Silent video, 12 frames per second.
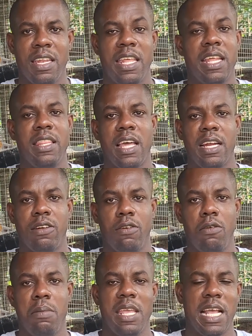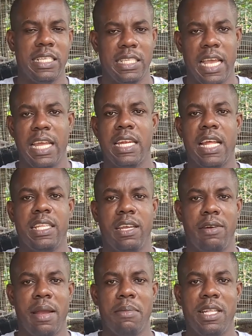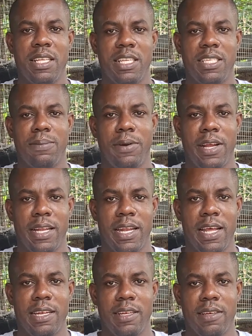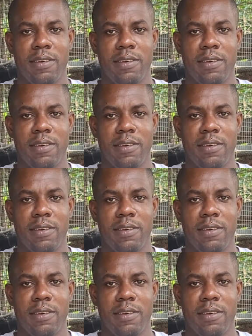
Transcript: then that could be a sign that your rabbit is pregnant.